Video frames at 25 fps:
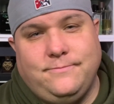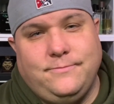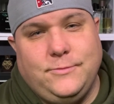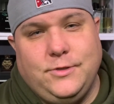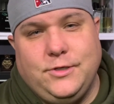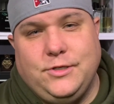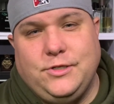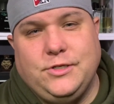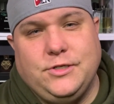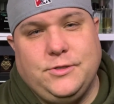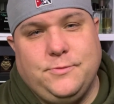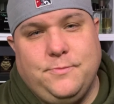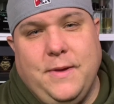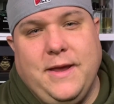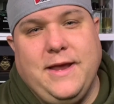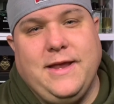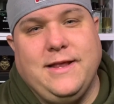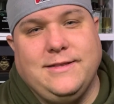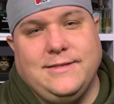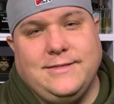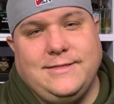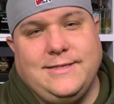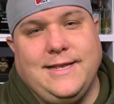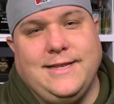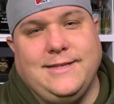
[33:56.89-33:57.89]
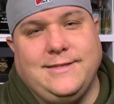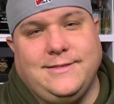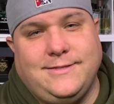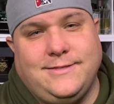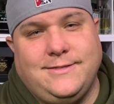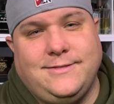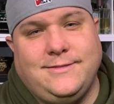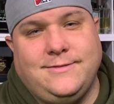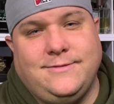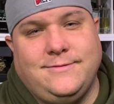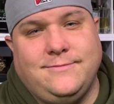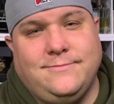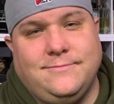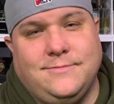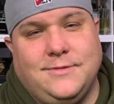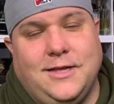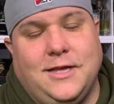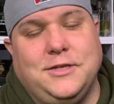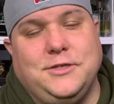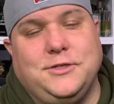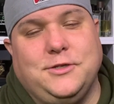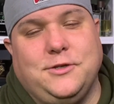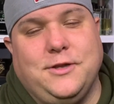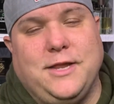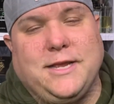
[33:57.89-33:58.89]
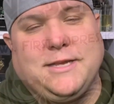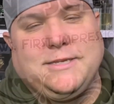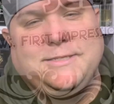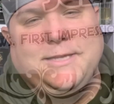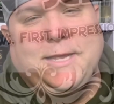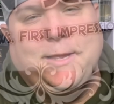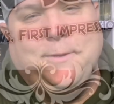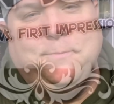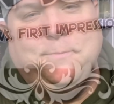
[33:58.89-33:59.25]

you're just making sense. Until next time.